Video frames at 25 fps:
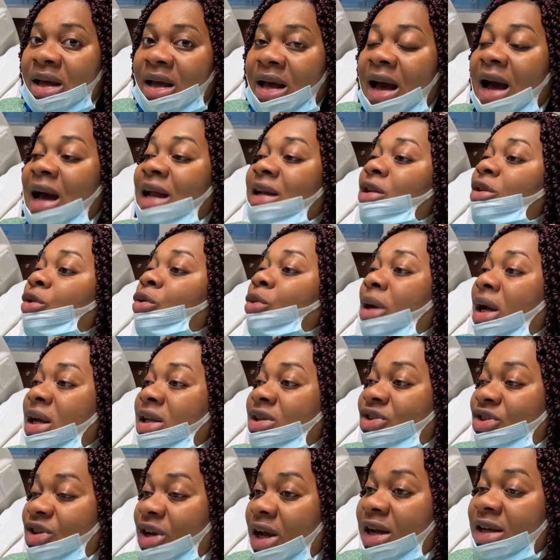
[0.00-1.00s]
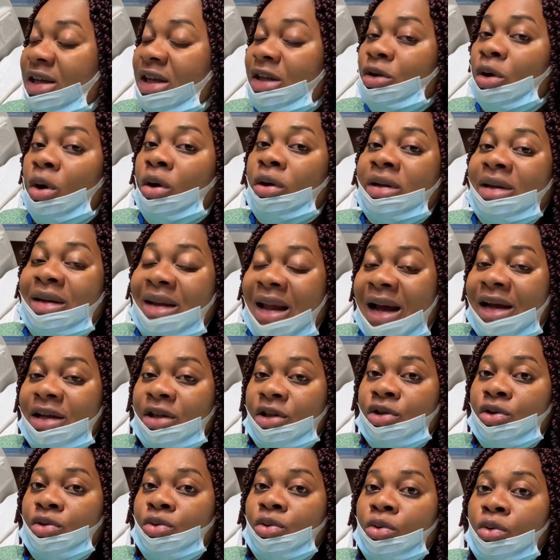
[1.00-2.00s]
and you can check it
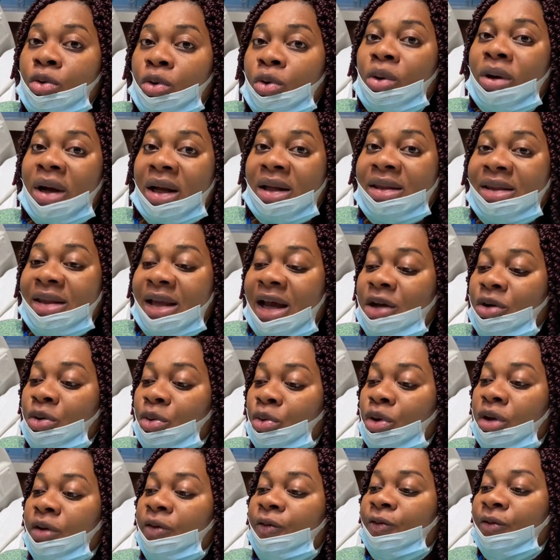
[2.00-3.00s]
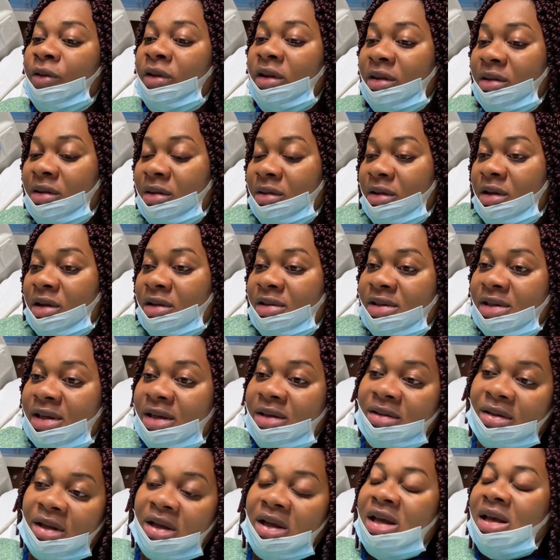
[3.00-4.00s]
online too. Google can tell you if the
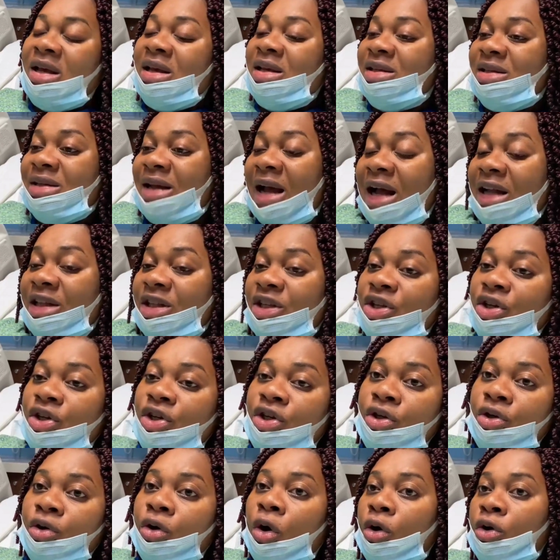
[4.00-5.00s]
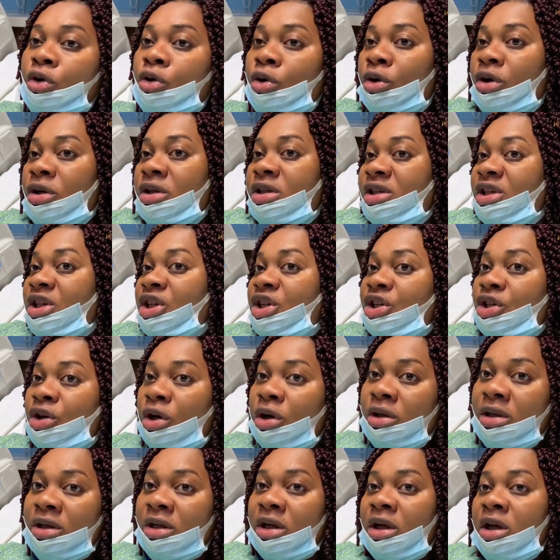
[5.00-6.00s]
scar tissue on your
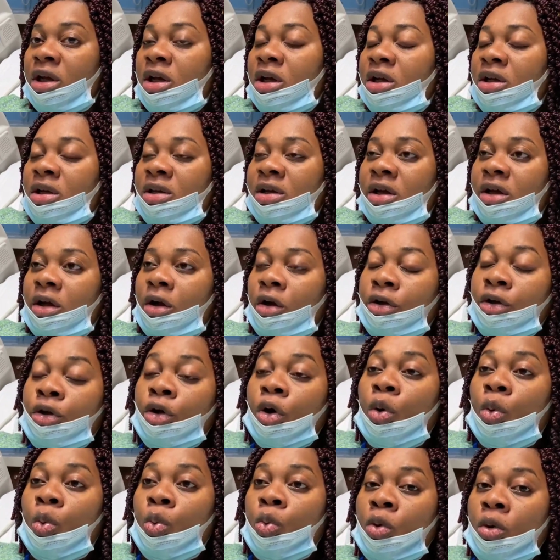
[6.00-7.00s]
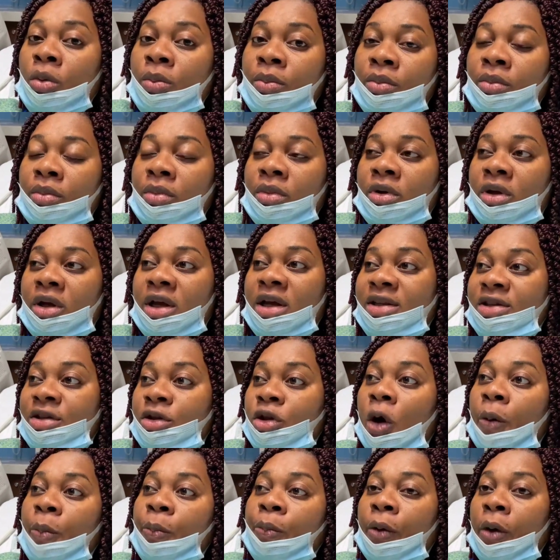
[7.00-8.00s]
incision, in your womb, is
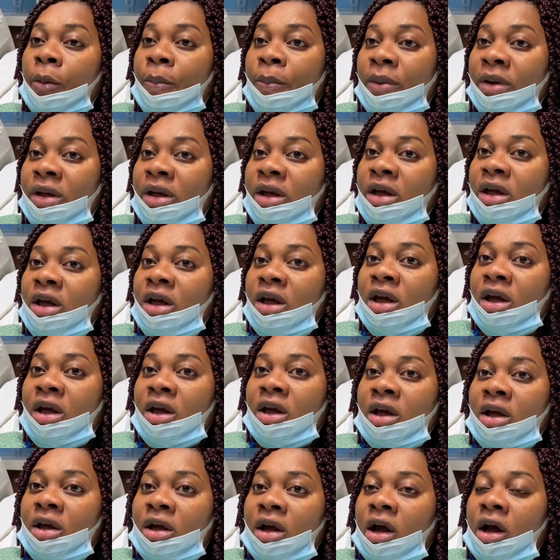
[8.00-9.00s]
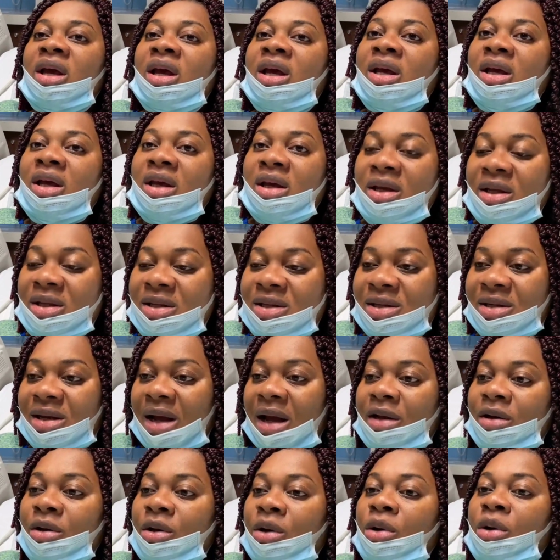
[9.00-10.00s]
not properly, it
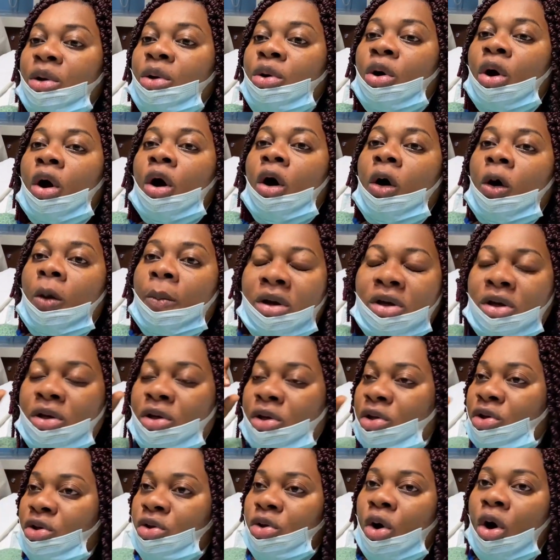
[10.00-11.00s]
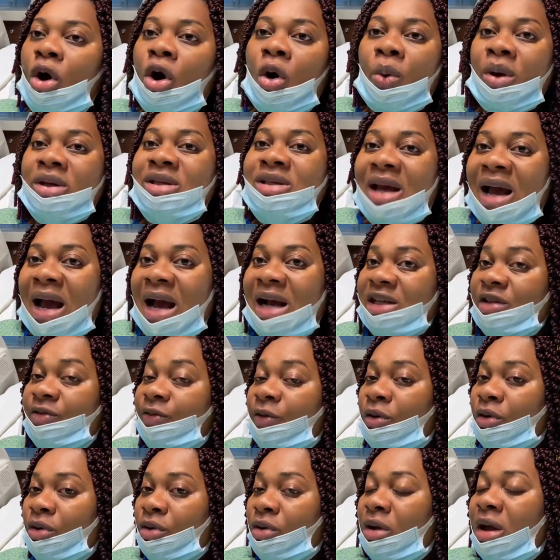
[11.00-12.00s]
can glue up. So always ask
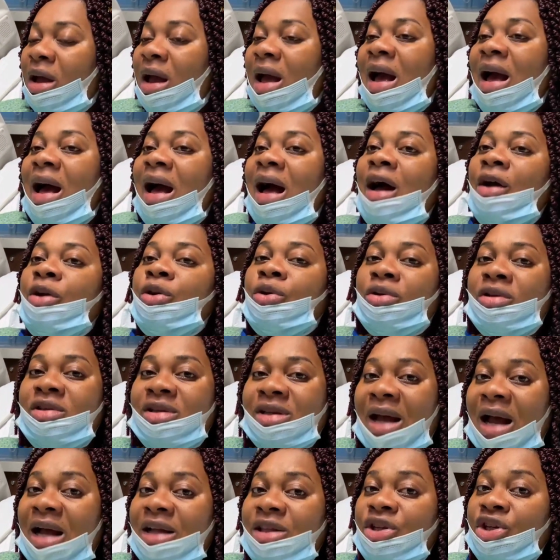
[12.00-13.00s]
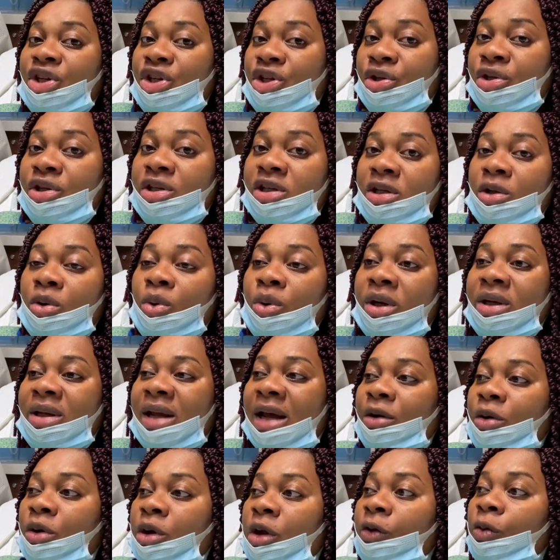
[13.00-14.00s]
for how your scar tissue is looking.
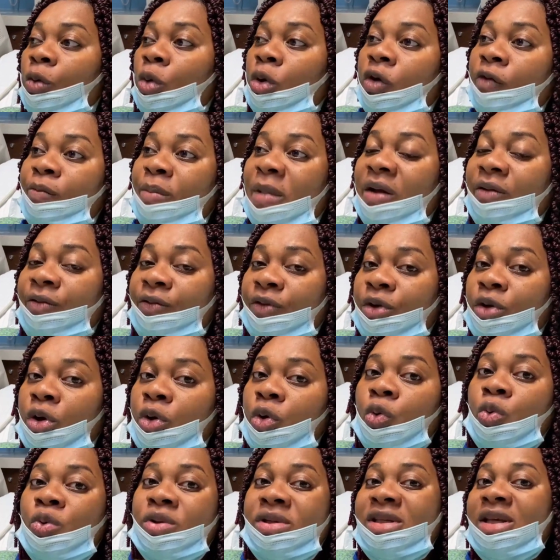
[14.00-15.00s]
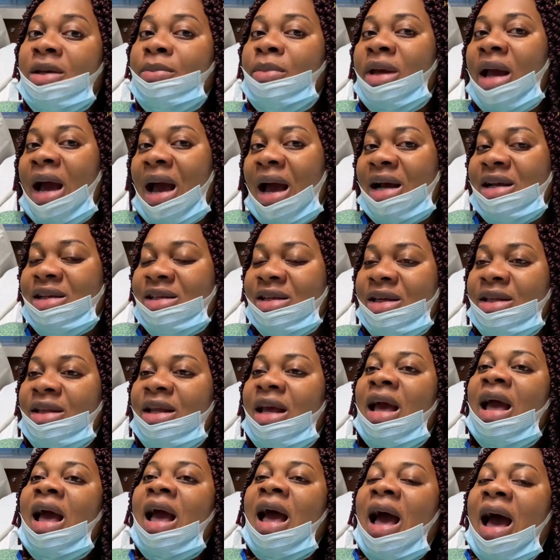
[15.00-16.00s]
I don't know, in one of my videos you will see me
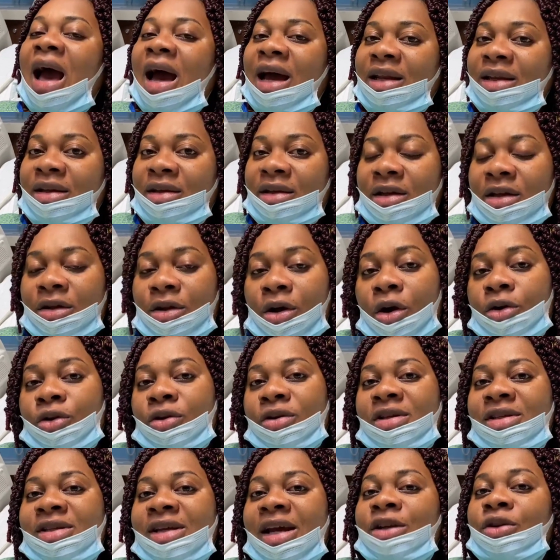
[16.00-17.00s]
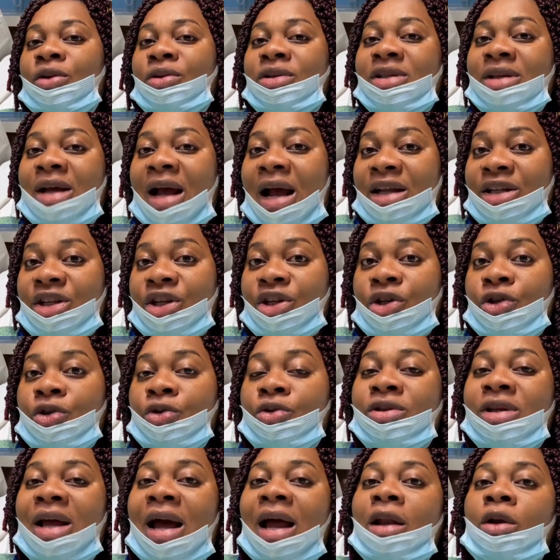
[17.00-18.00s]
asking, and the doctor said your scar
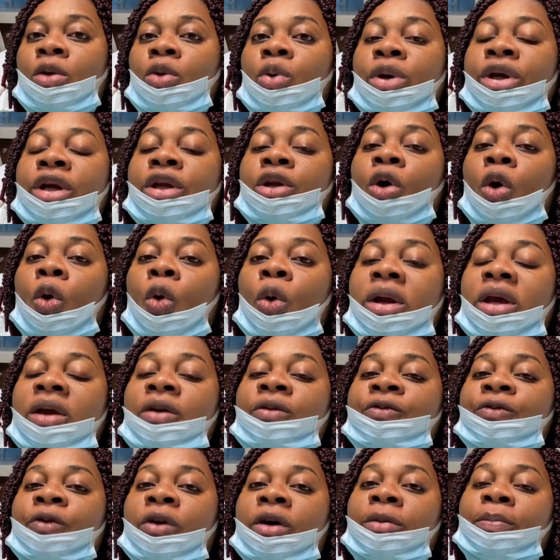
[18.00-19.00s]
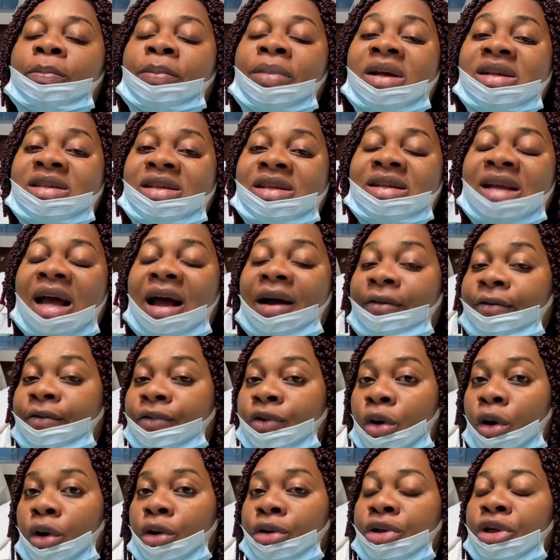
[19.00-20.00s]
tissues are looking okay for a person that
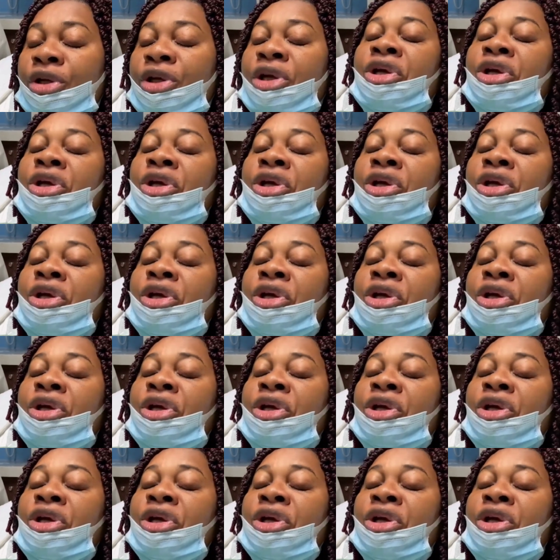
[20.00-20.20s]
have done